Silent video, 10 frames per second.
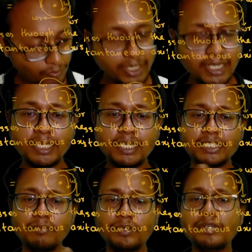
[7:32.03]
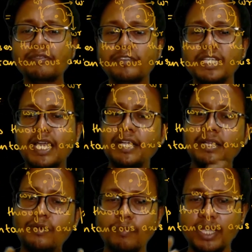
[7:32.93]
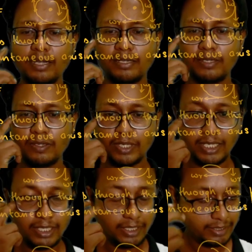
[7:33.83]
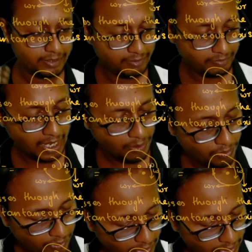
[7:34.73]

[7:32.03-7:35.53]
we'll get the relation between v and omega. Okay. How?